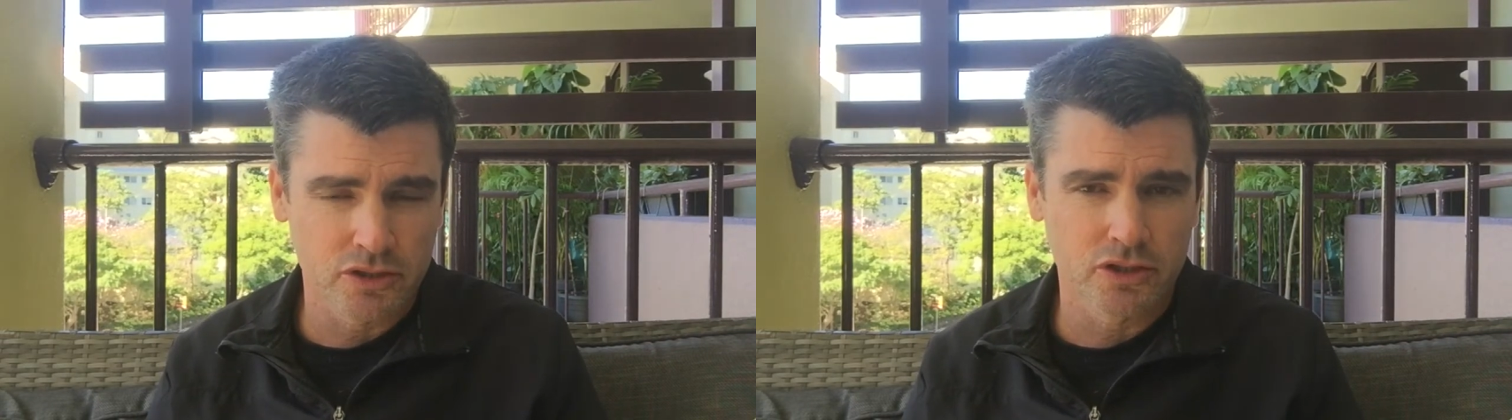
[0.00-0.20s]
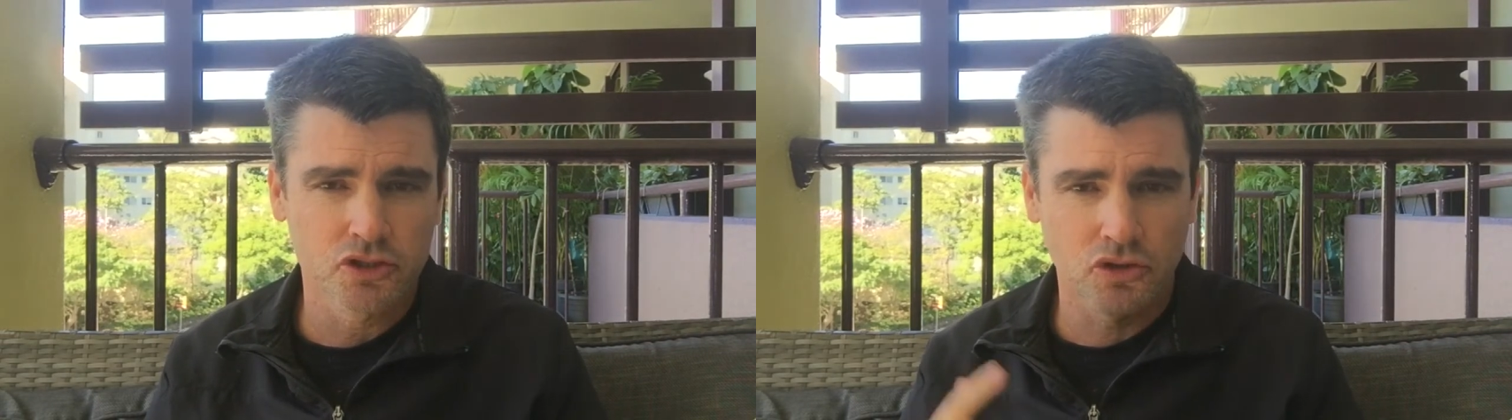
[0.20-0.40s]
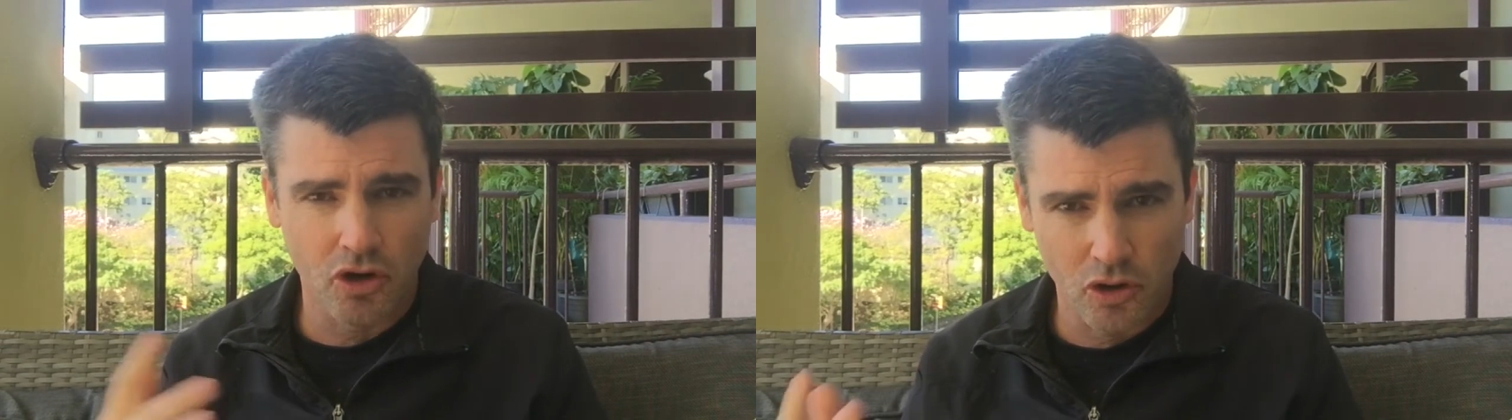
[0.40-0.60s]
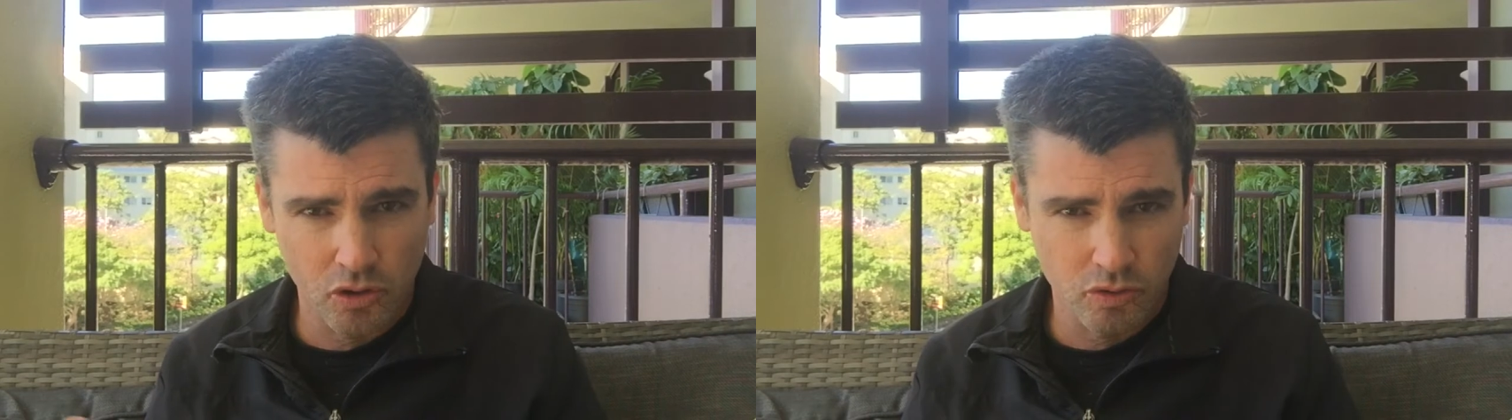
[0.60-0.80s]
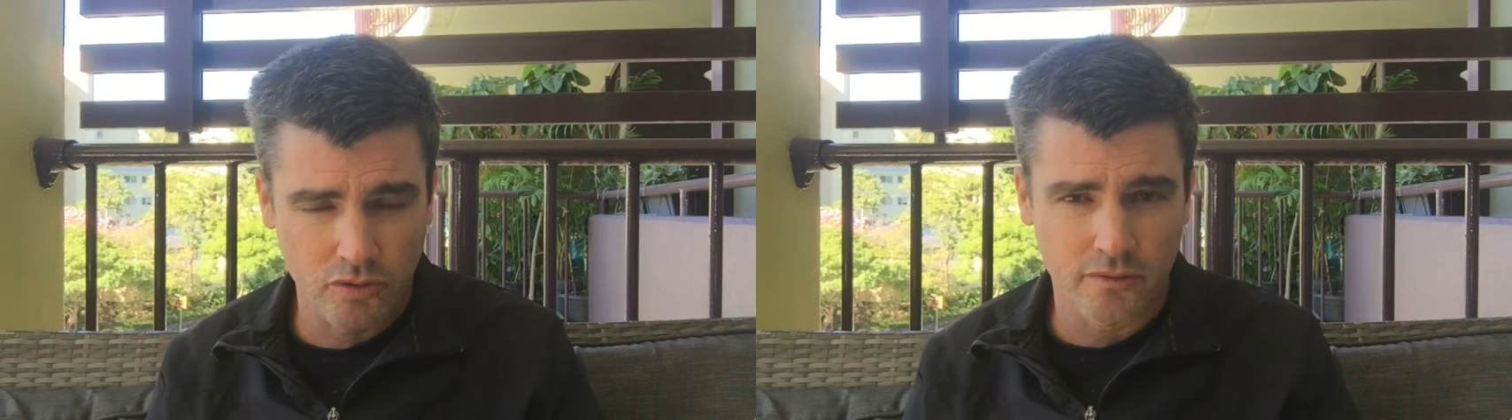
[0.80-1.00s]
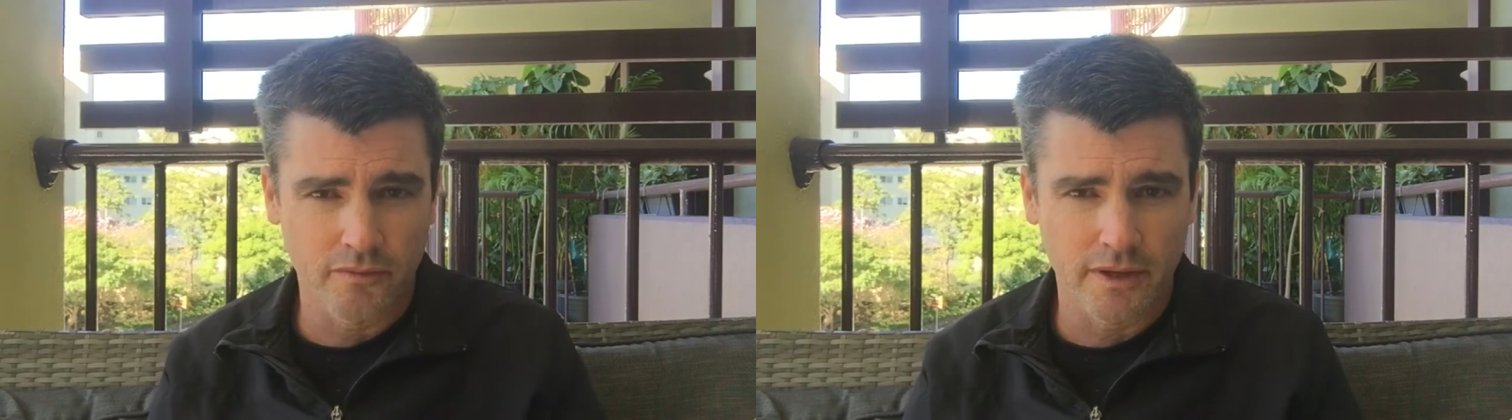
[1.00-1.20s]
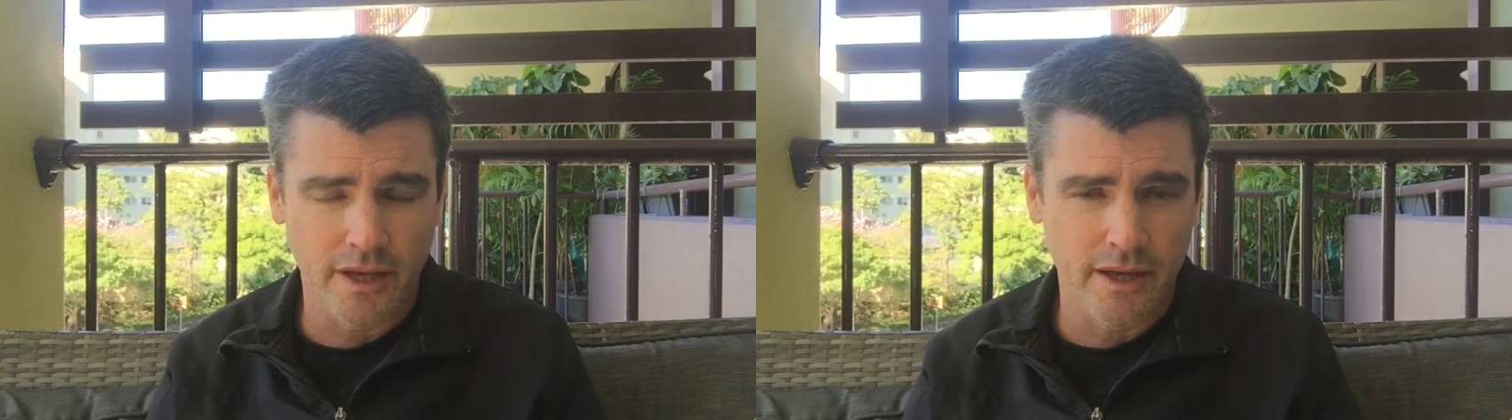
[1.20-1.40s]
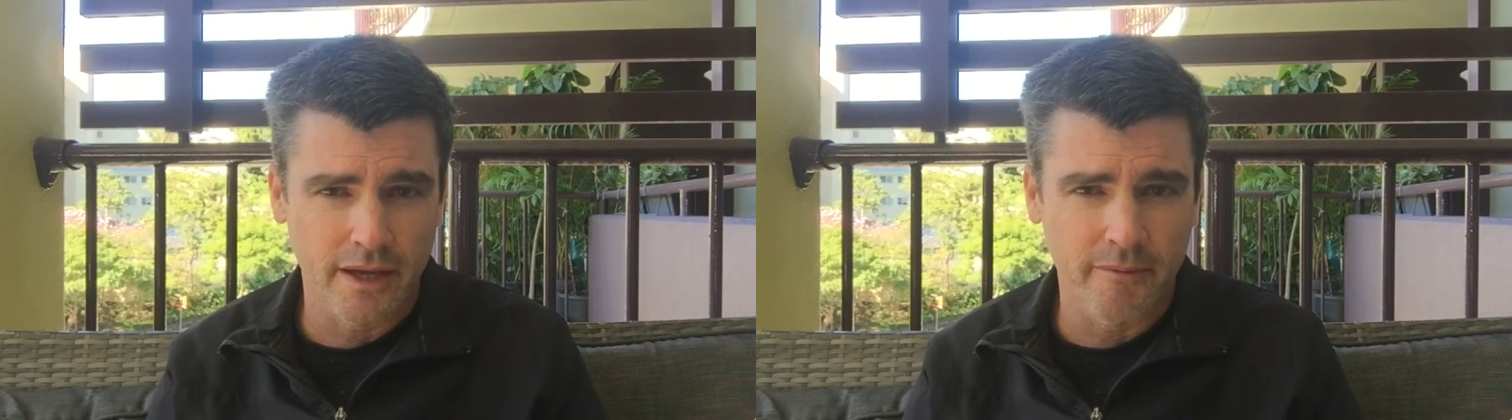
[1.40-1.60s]
control
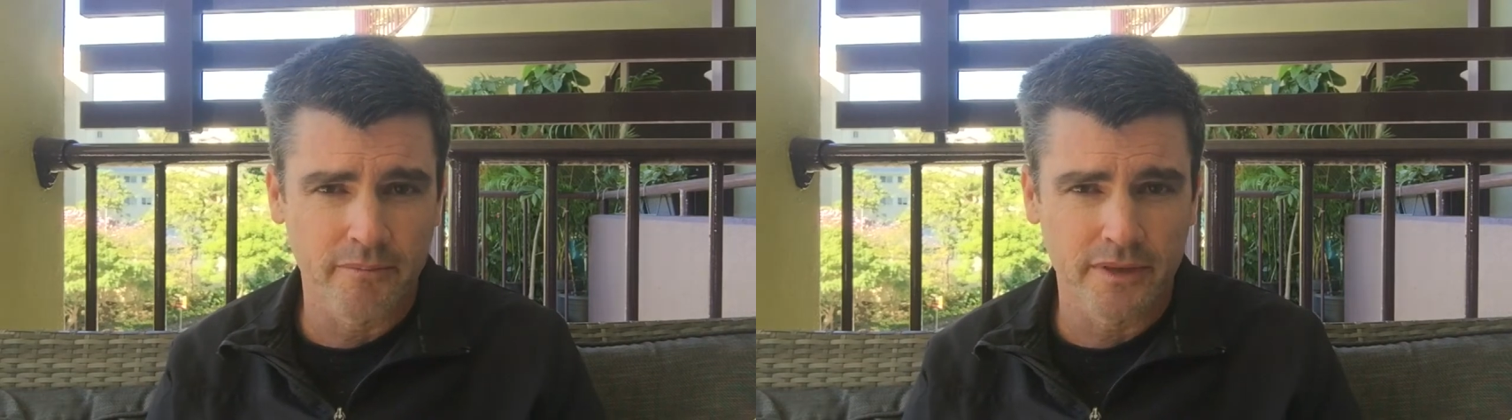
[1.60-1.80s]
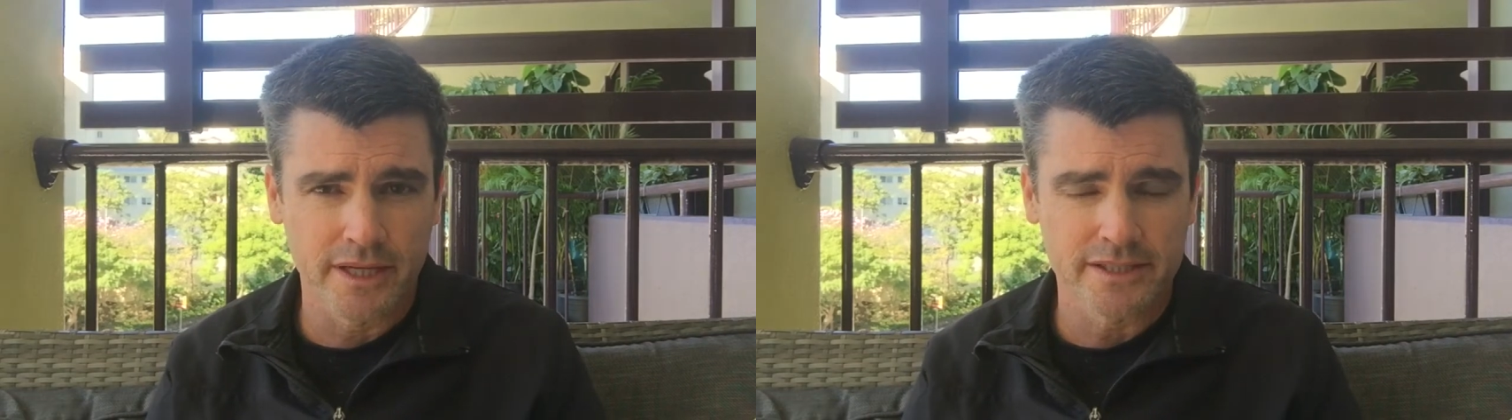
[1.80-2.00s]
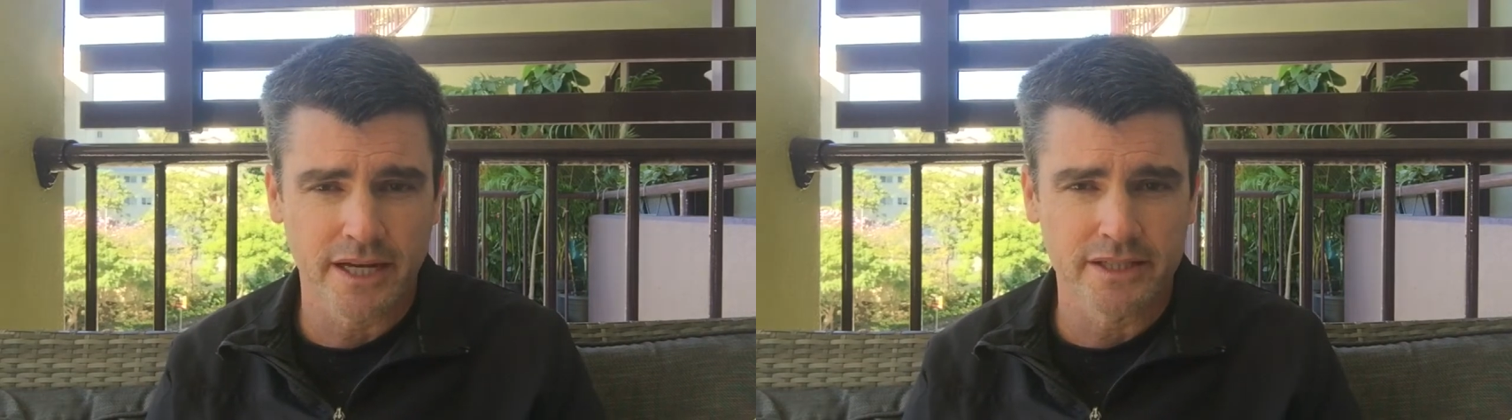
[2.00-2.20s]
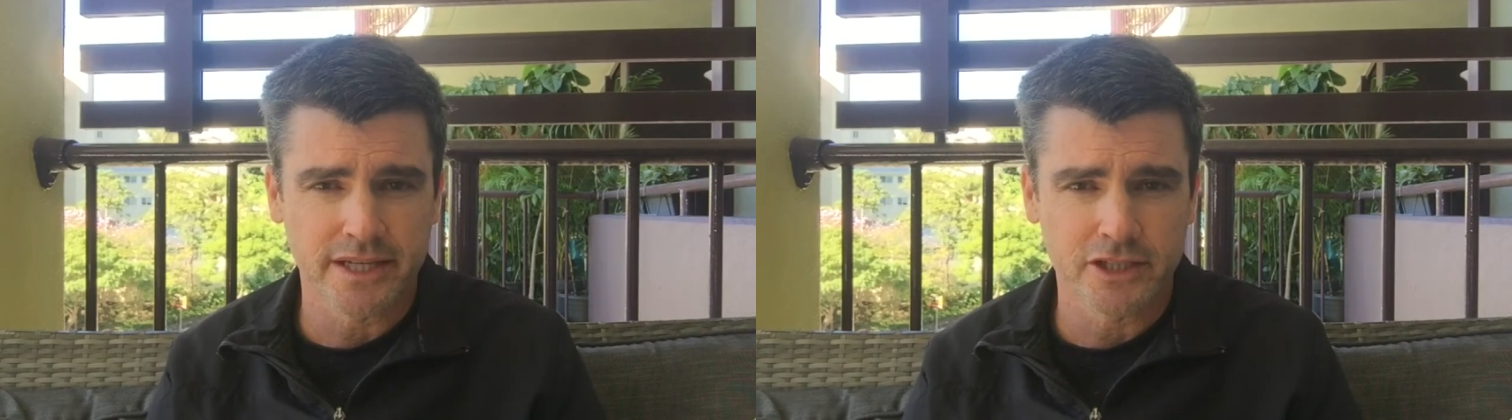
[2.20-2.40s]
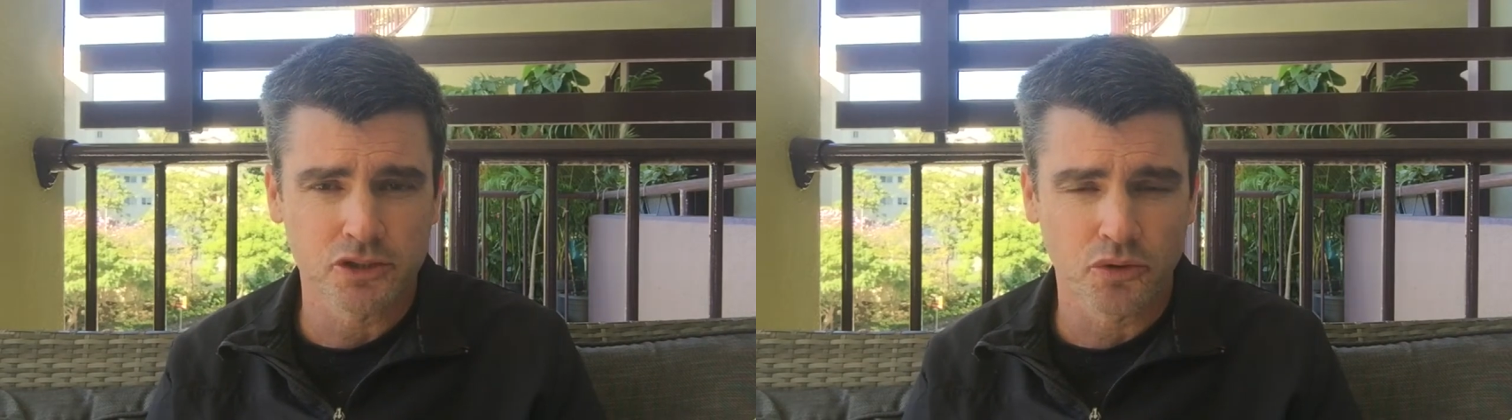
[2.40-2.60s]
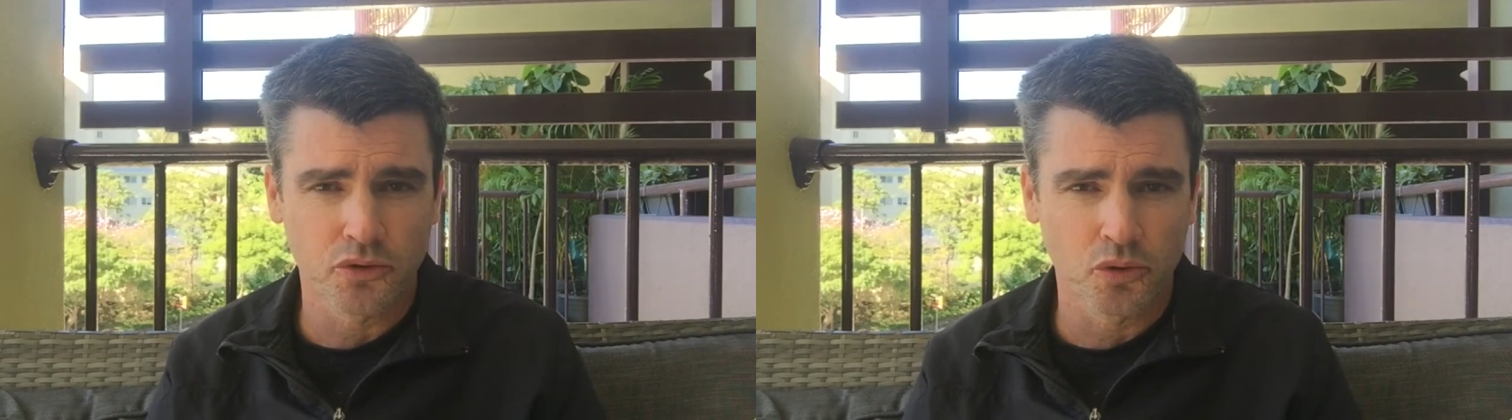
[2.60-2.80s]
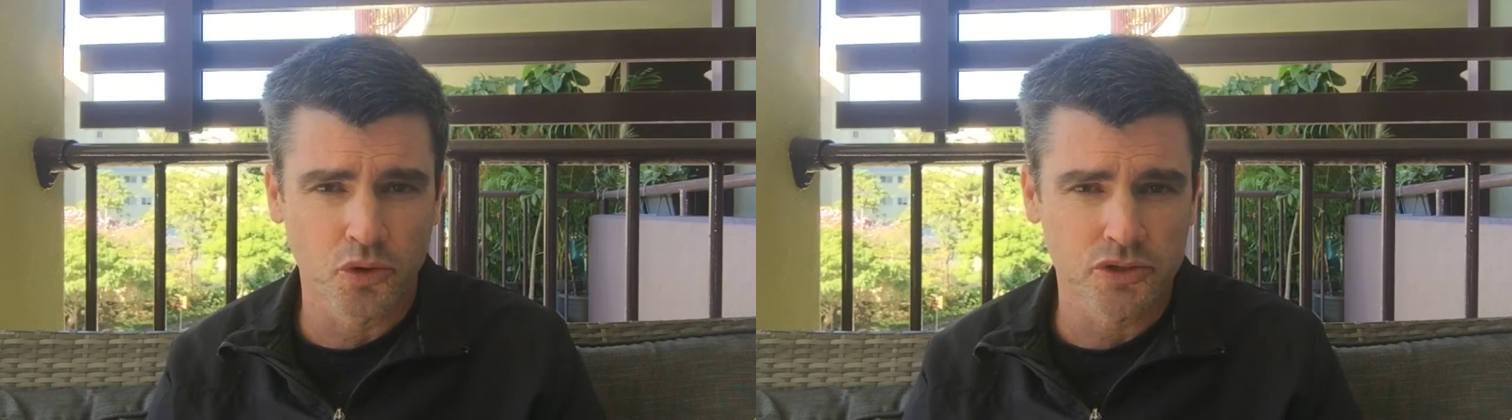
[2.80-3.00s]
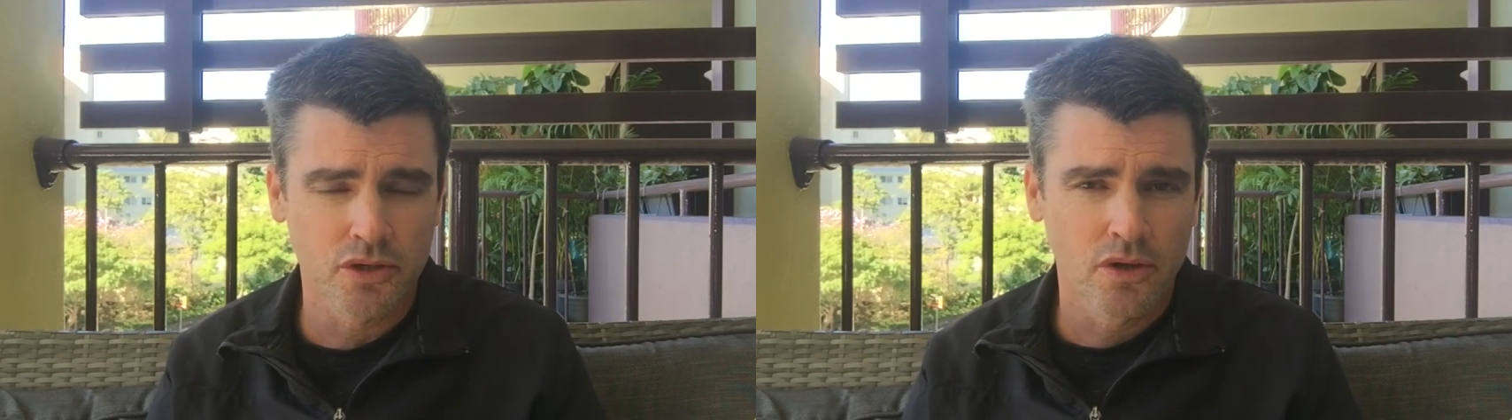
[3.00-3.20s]
these unintentional
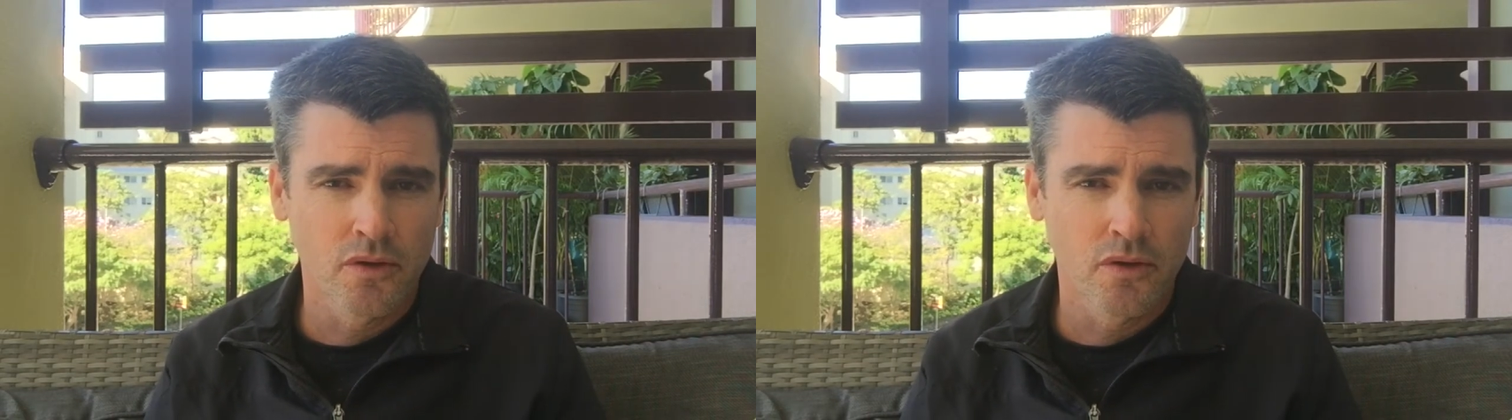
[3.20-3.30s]
thoughts.